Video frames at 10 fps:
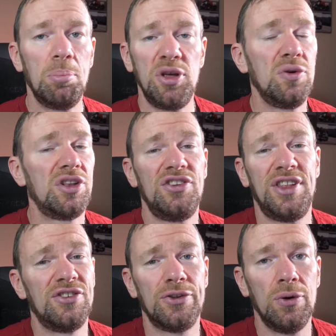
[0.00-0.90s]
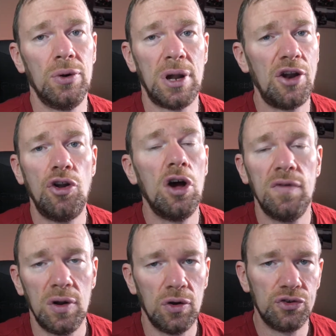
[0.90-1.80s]
But you can just install like
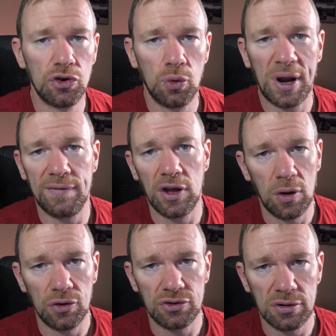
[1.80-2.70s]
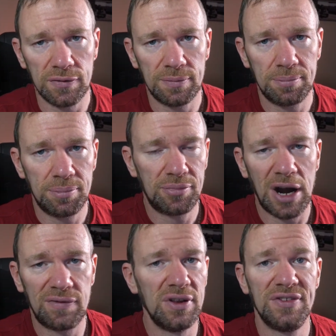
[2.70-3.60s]
Nova Launcher or whatever your launcher of
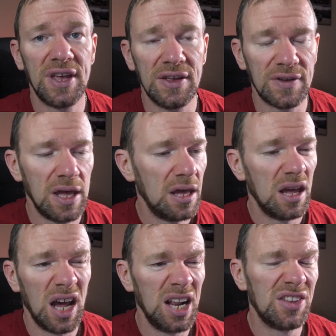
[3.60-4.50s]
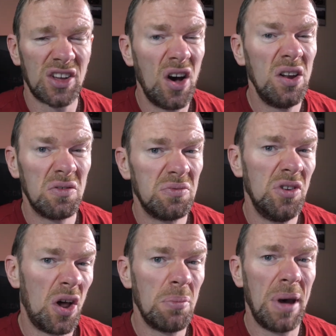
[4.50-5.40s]
preference is. And it's kind of
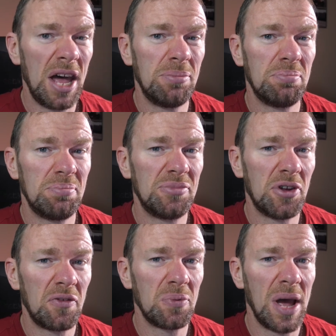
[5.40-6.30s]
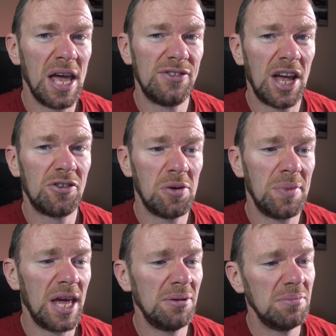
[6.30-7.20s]
not a bad software setup
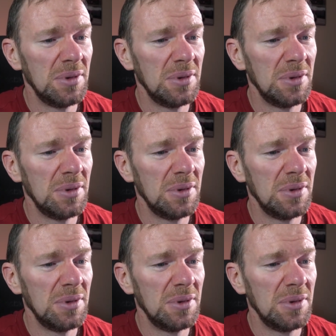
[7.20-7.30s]
then.